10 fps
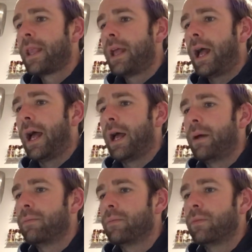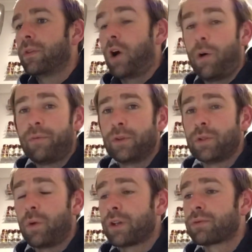The hop filter
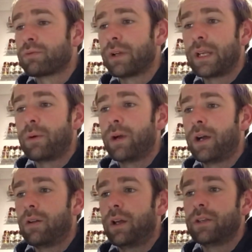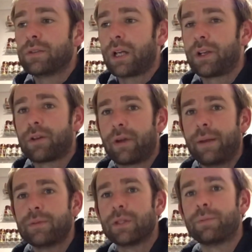works really well. I used 100
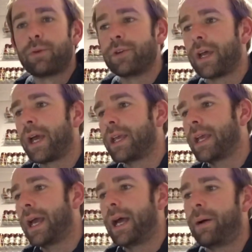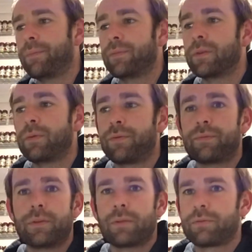grams in the brew day.
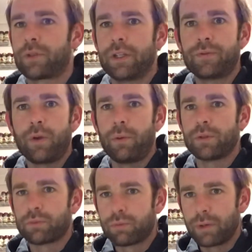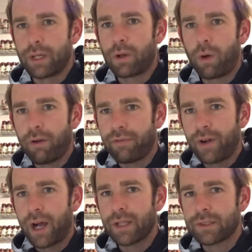The transfer was really quite
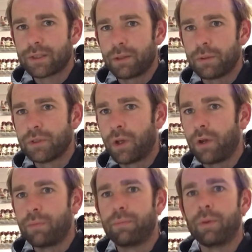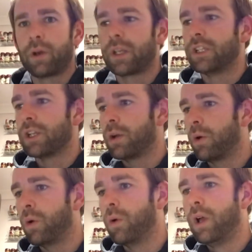fast. There was no blockage at
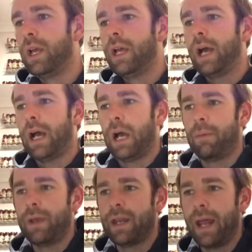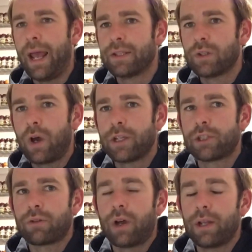all. And as I
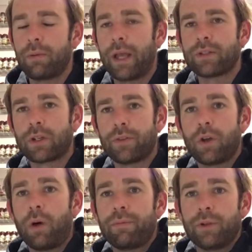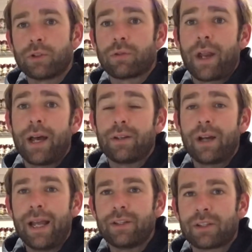got the hop filter out, I
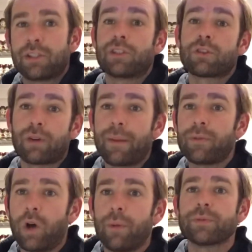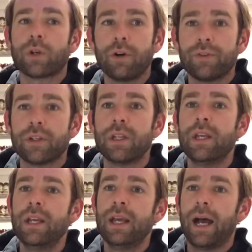had to actually scrape the hops off it.
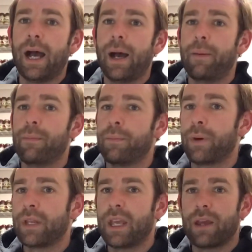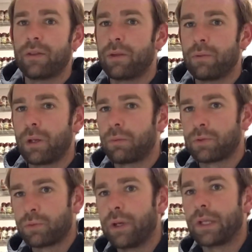But yeah, it
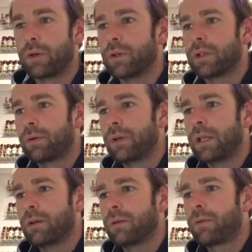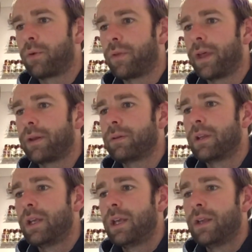was really good. I really thought that
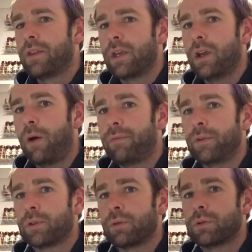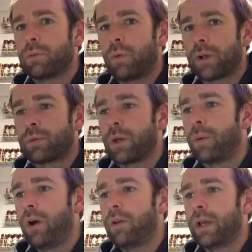the hop filter worked really
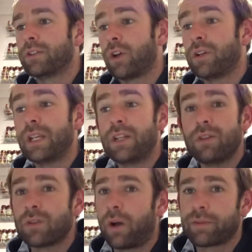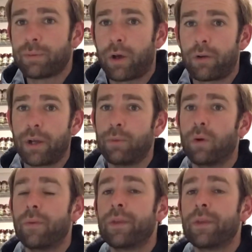well, and I don't need to use a hop spider anymore,